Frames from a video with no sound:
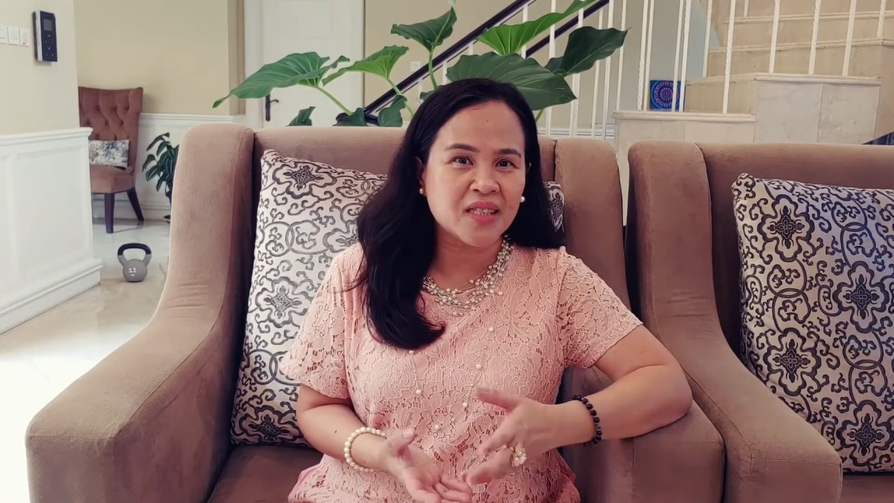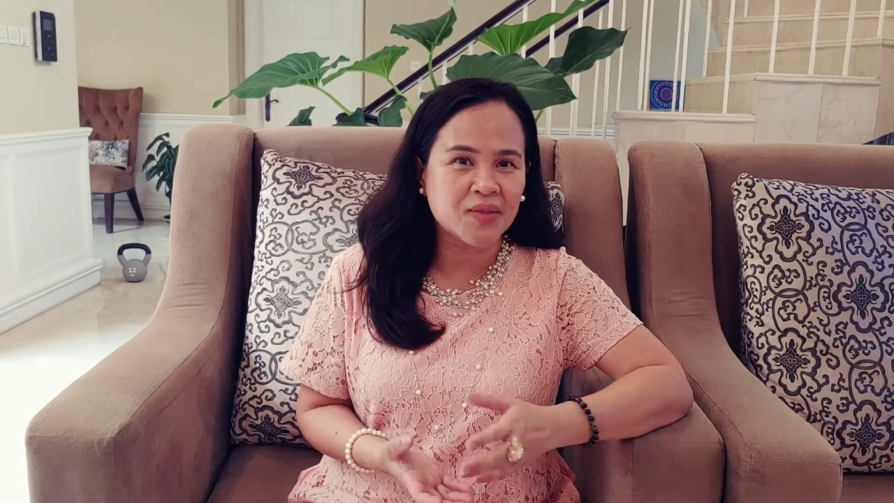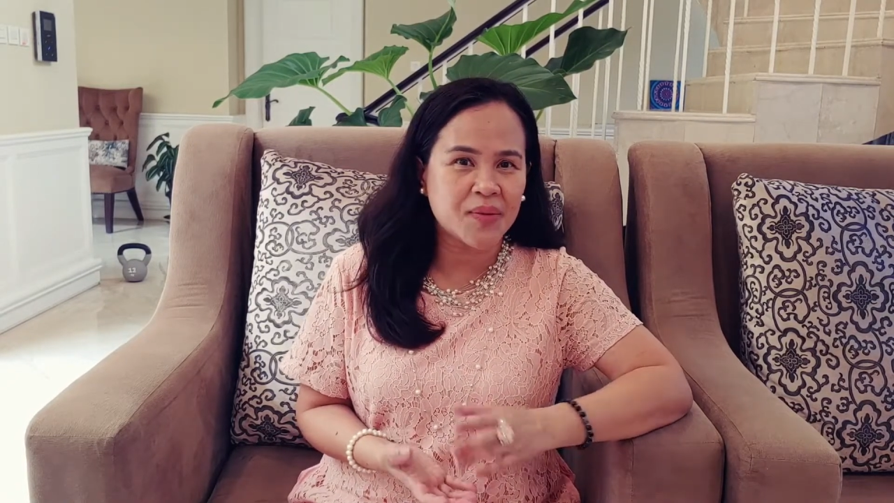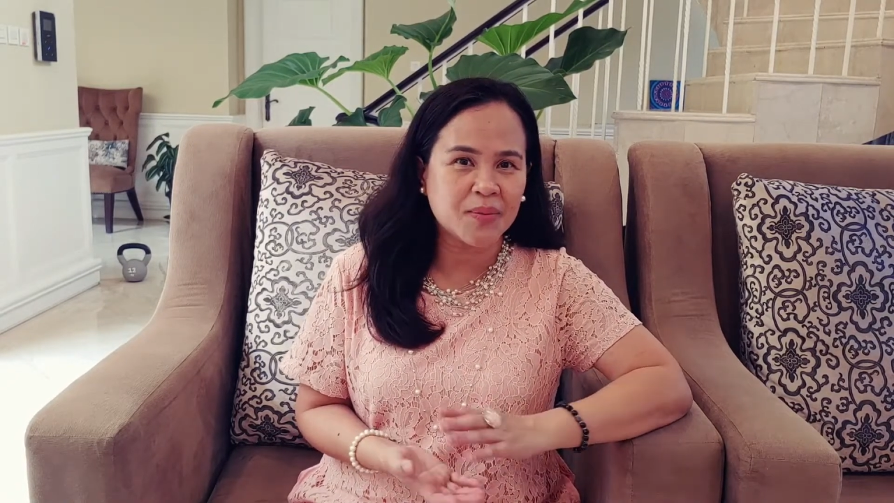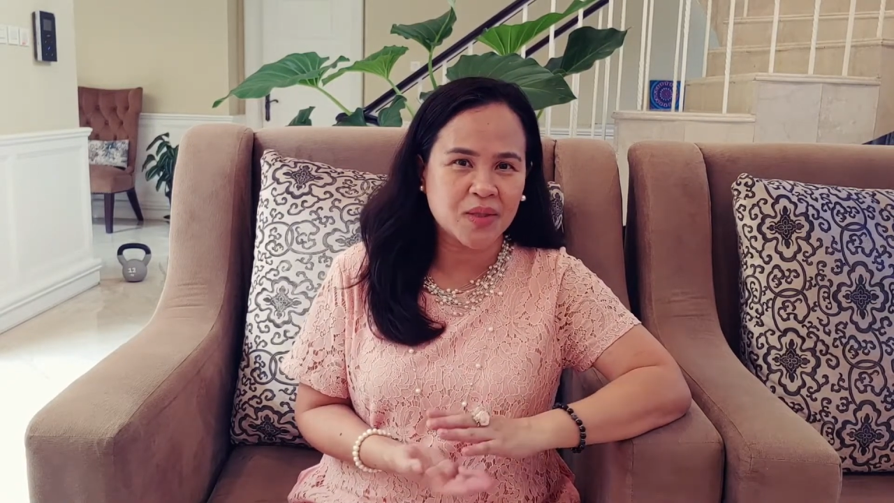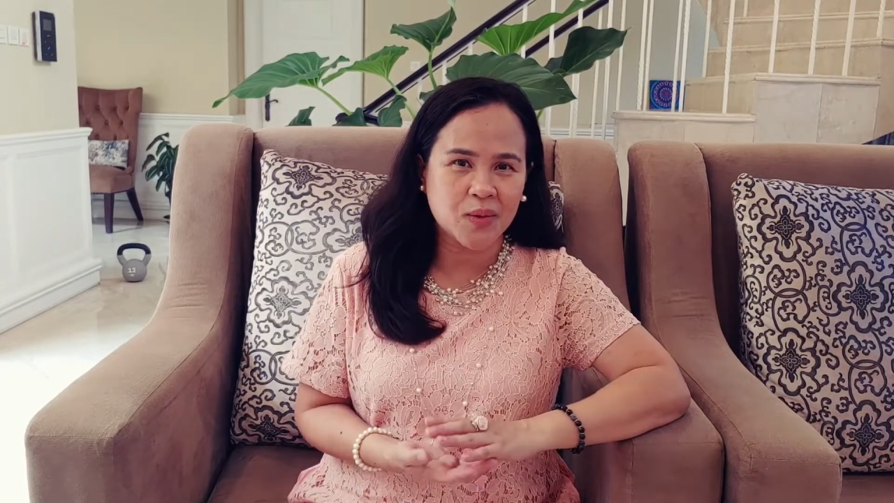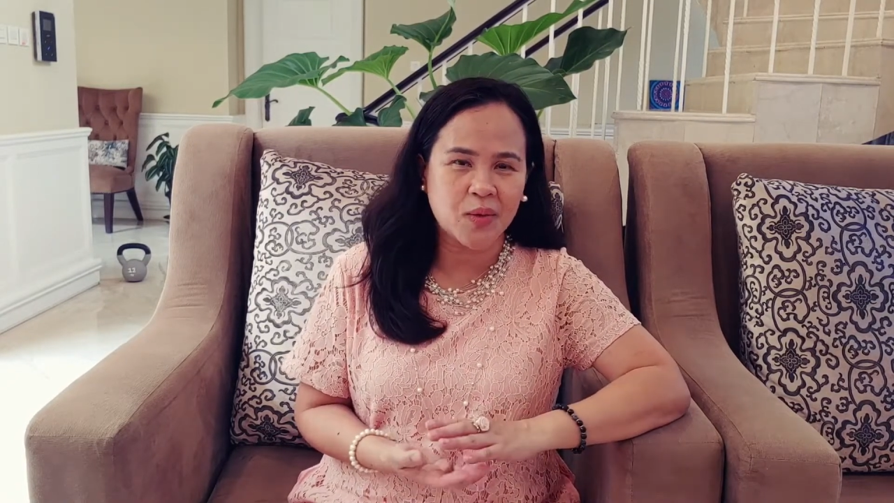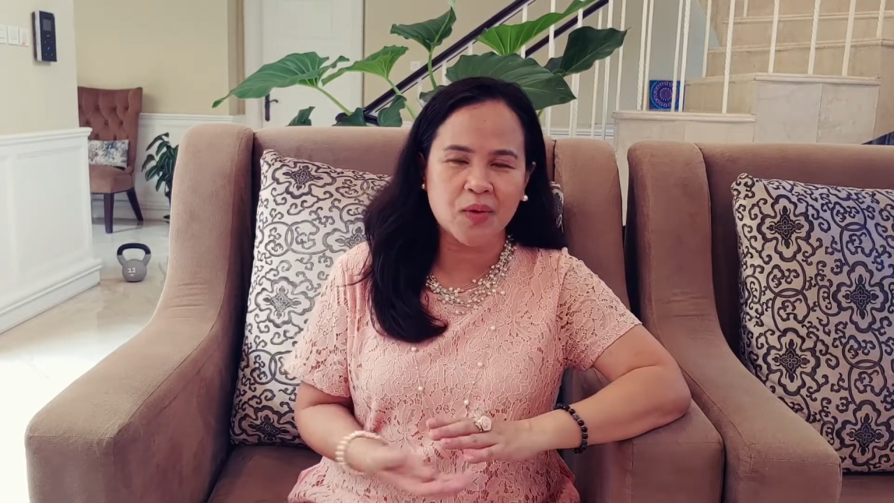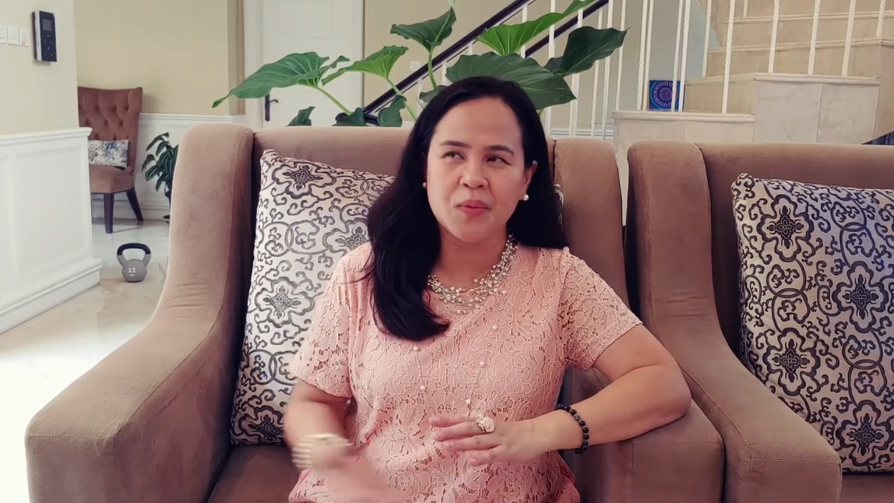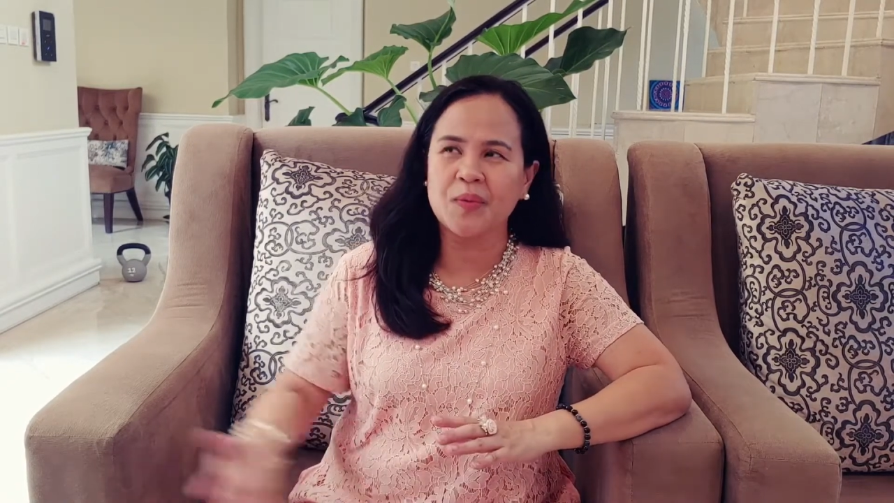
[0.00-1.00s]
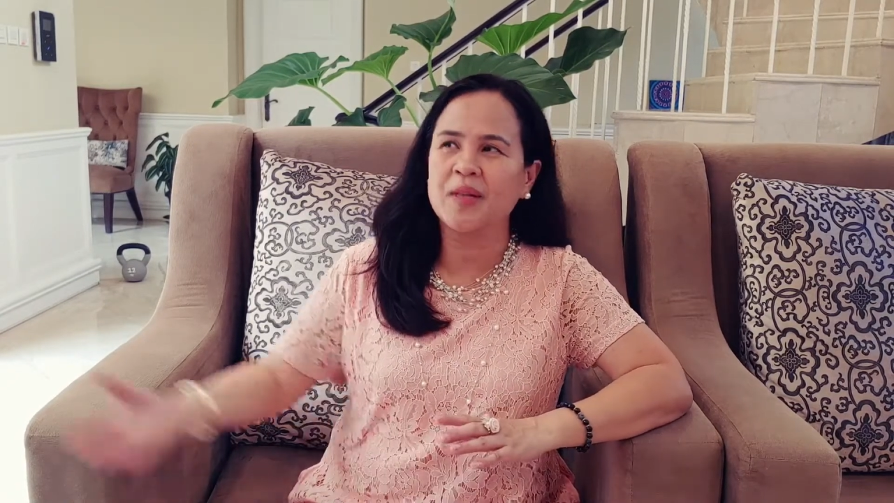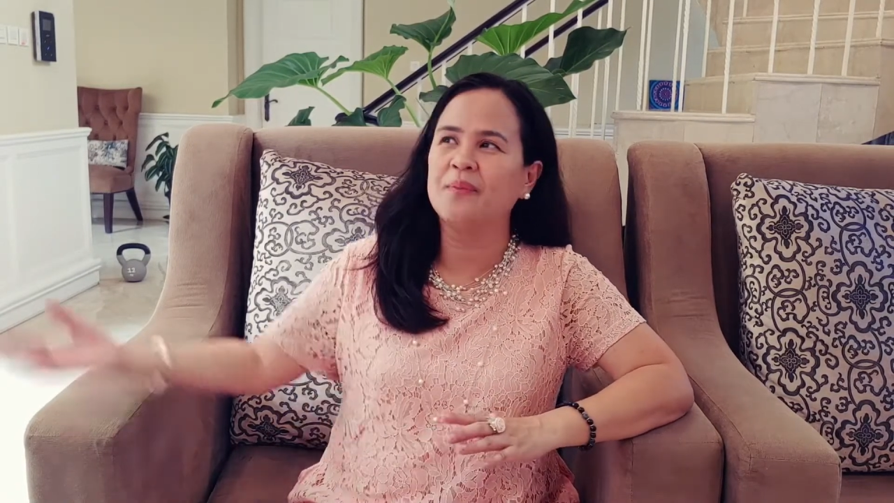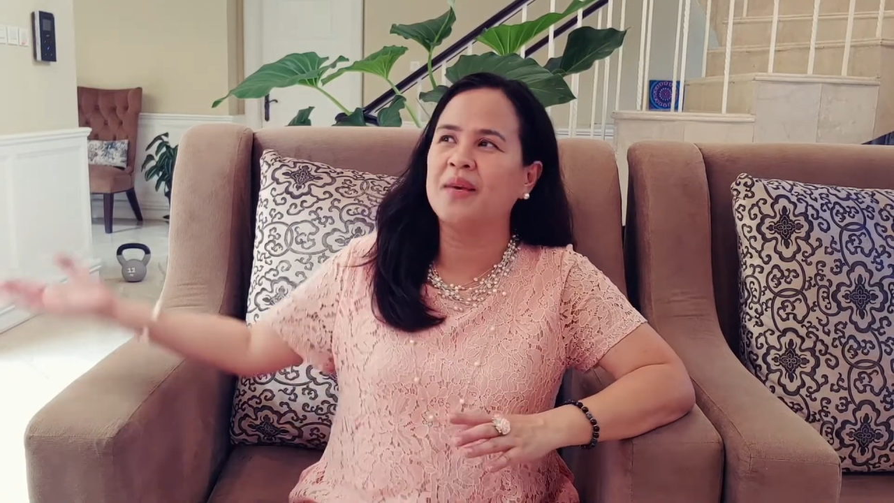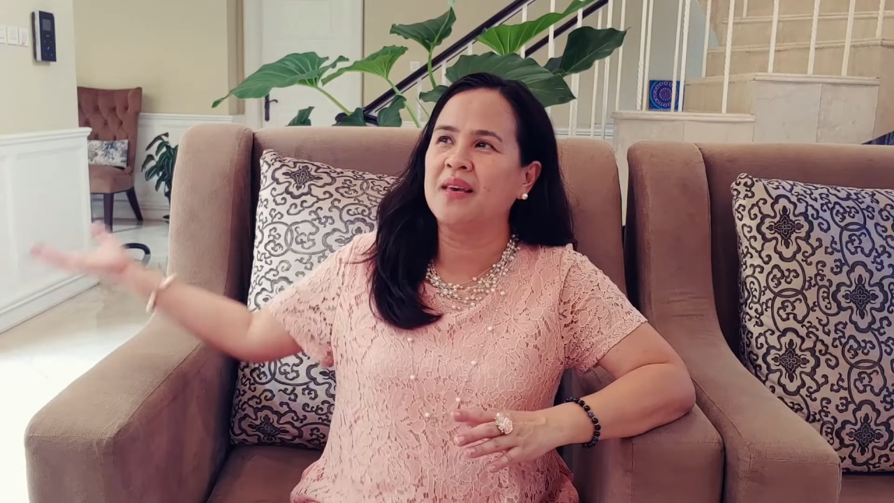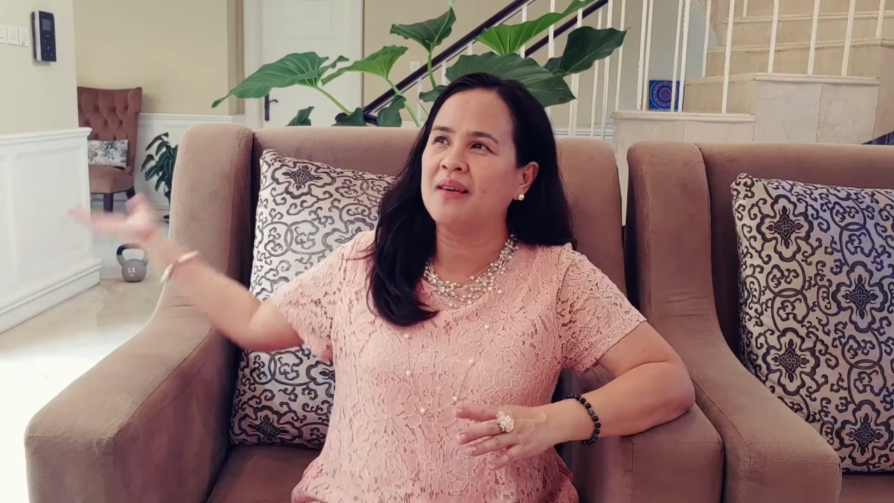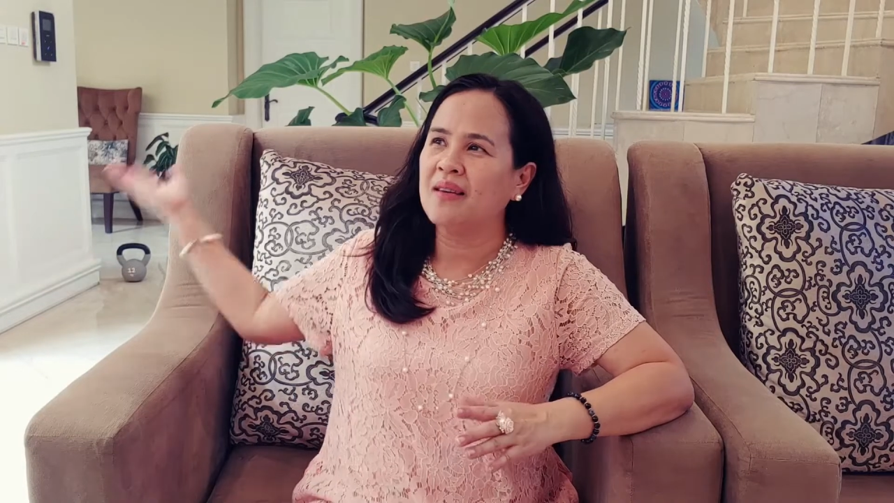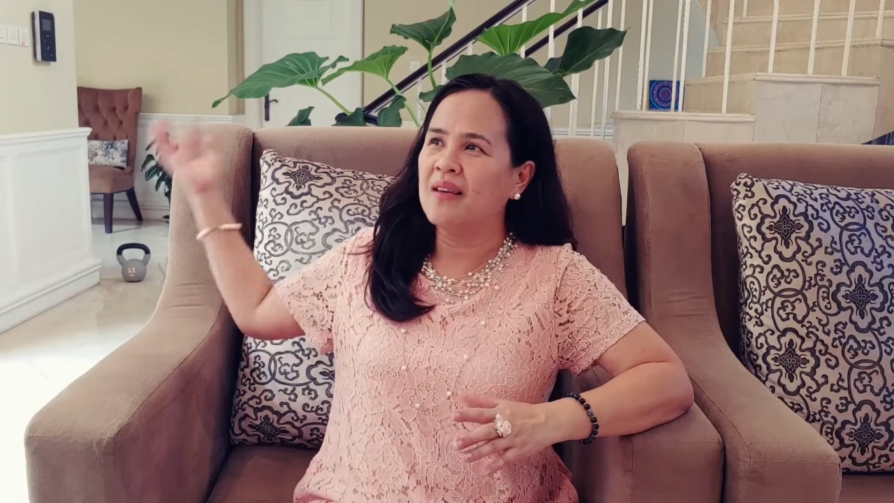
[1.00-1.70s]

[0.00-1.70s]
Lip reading: from Seoul will be